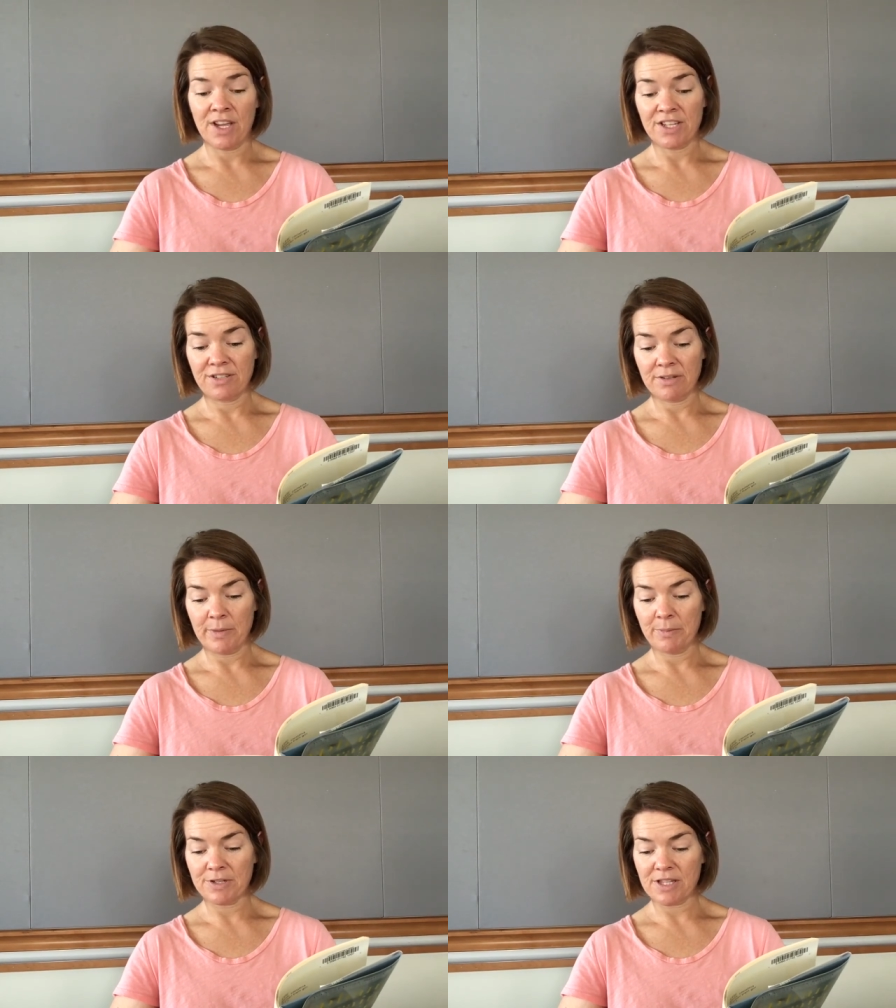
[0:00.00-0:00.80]
She
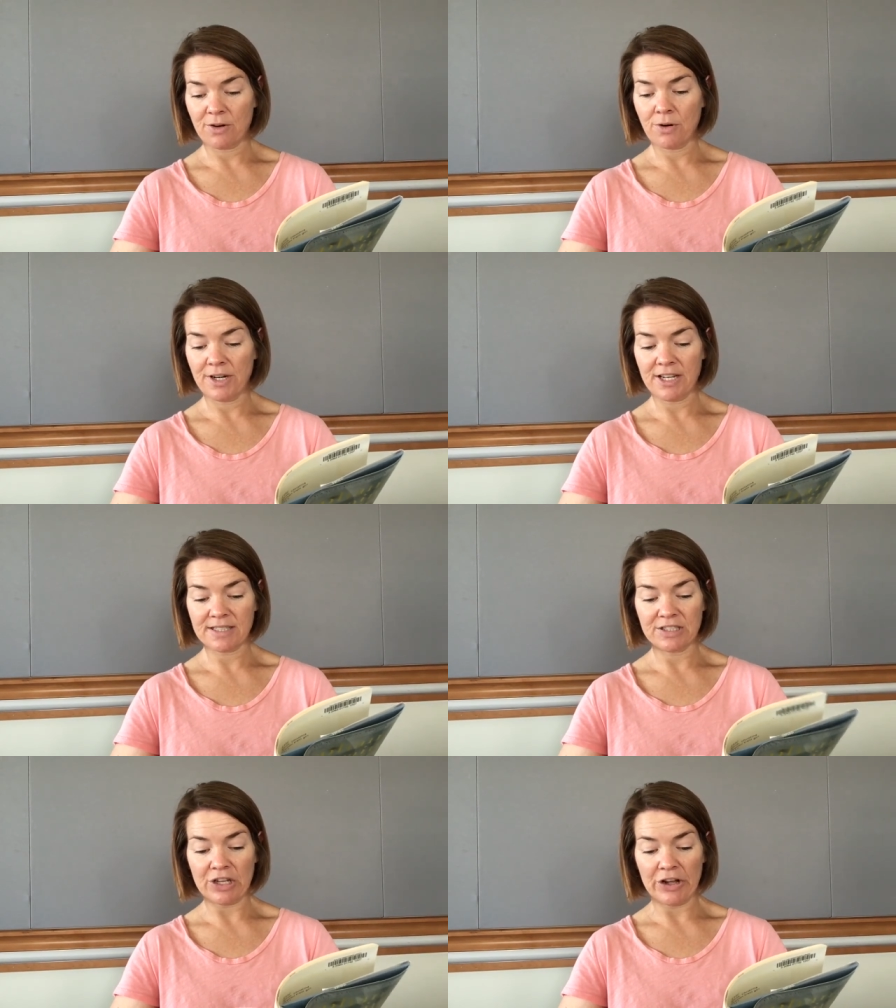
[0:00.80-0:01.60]
remembers the
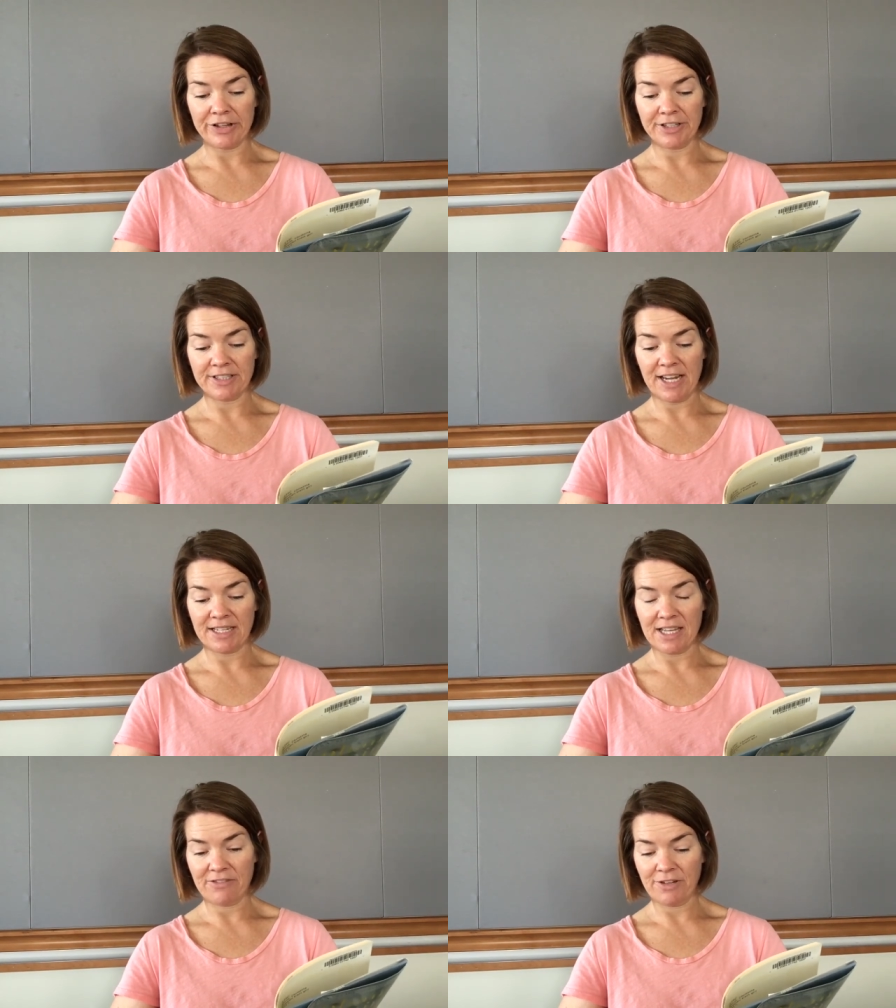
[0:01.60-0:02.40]
cornhusk doll her dad
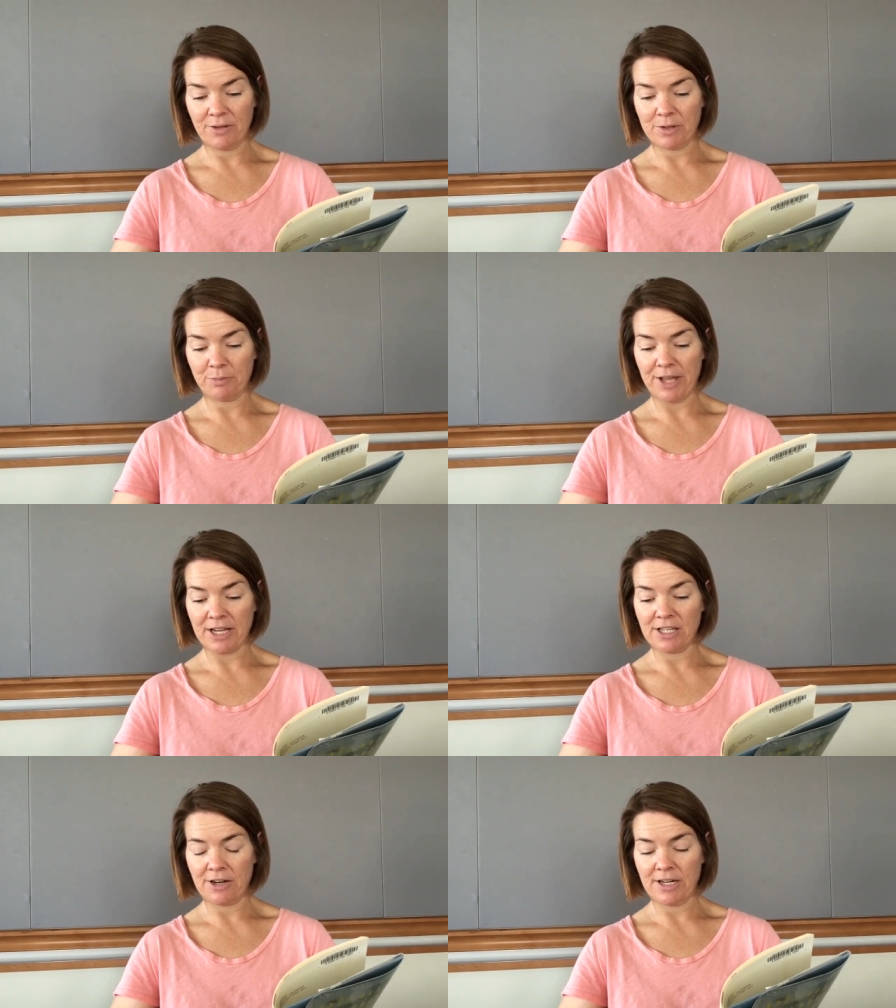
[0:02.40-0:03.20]
gave her with
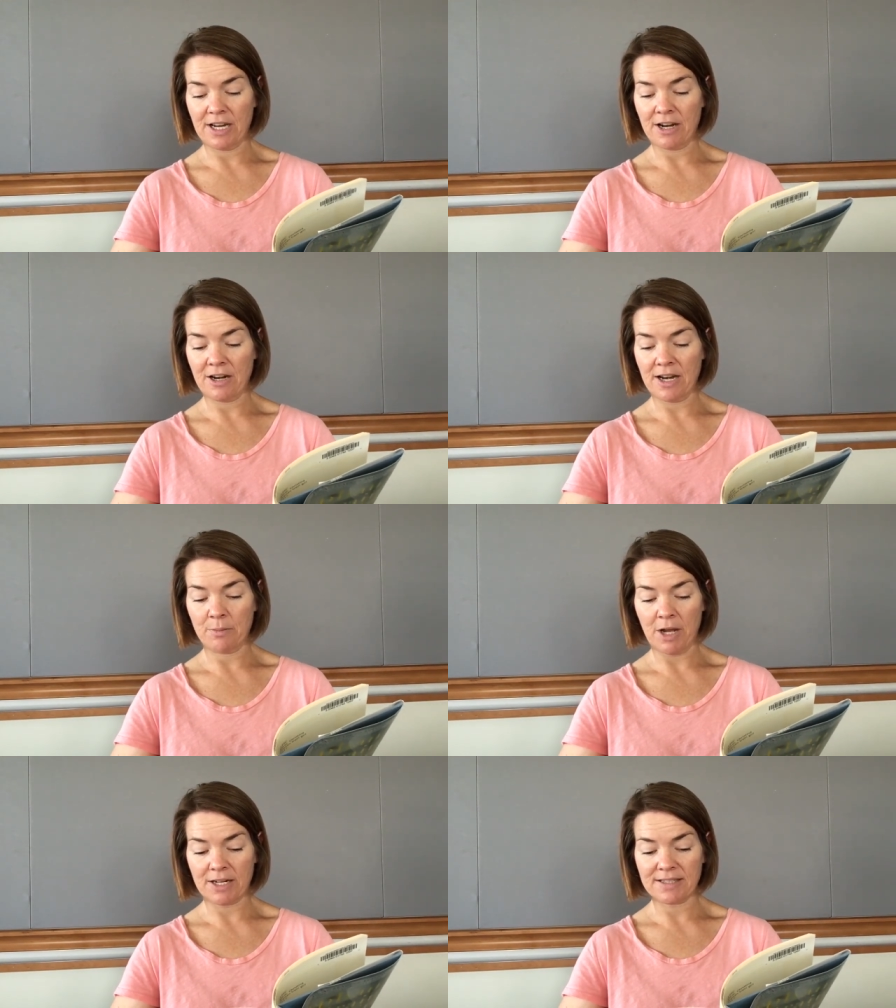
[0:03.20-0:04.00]
black yarn hair and
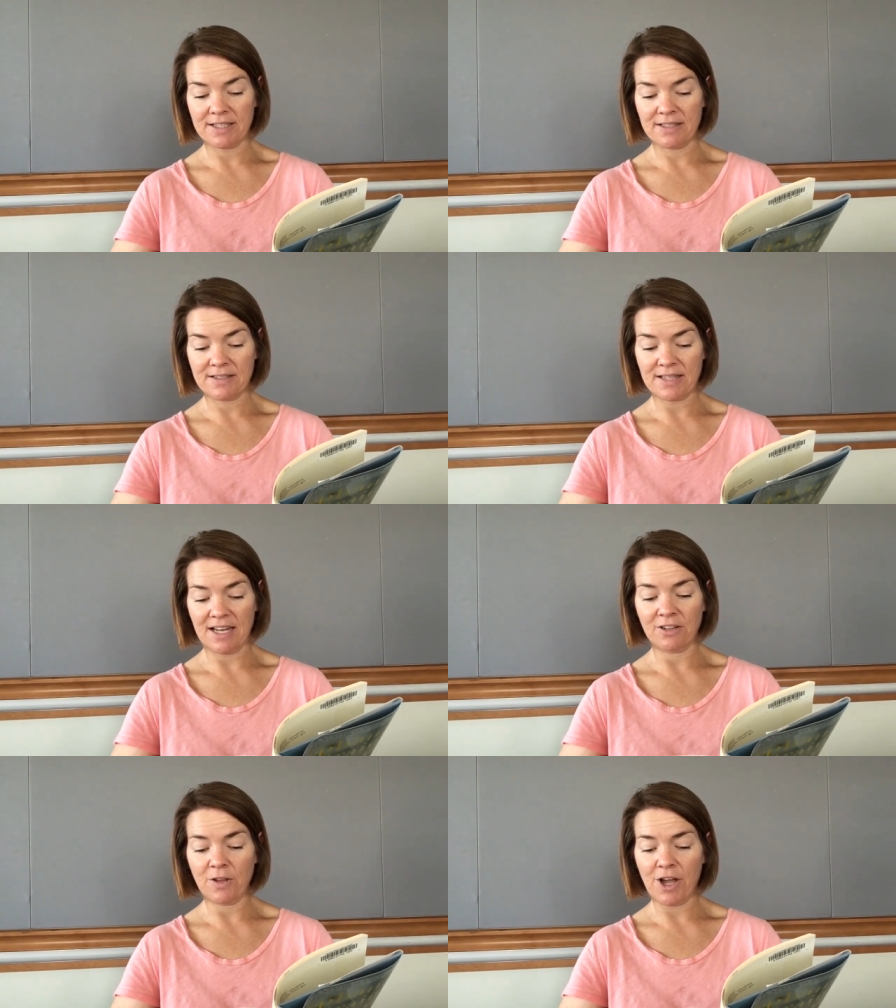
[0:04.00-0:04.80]
moccasins
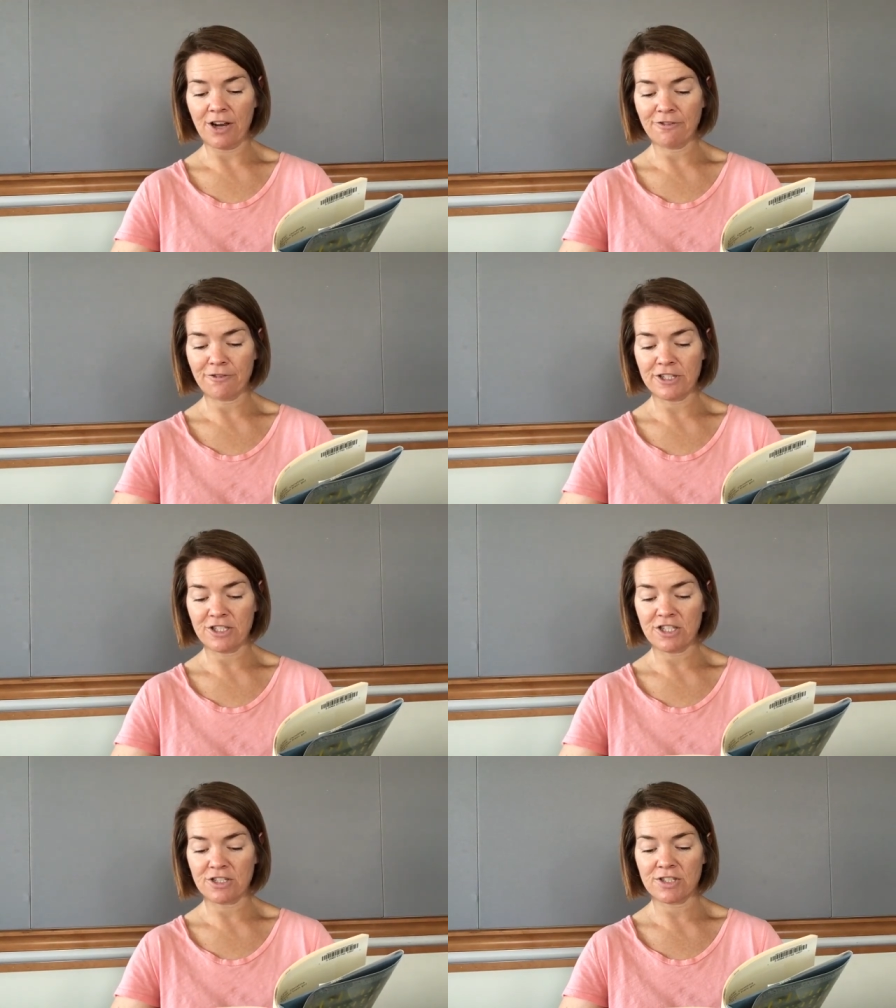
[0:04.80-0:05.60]
and a long
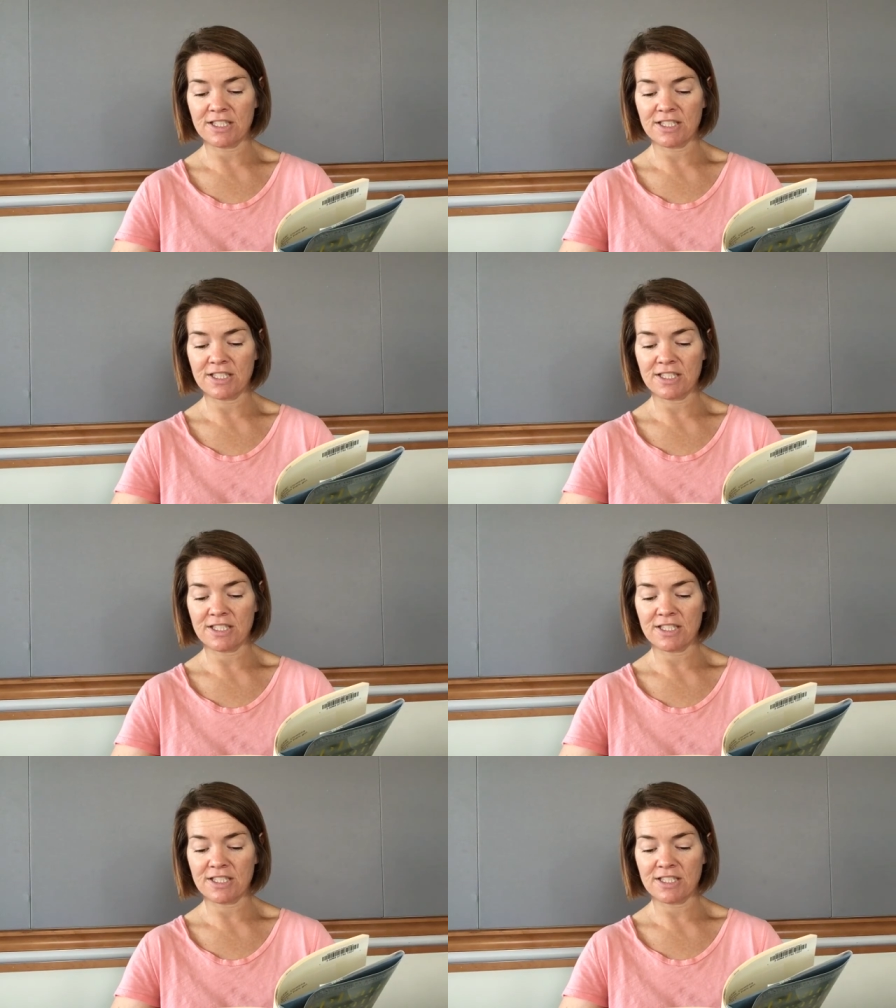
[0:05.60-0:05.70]
fringed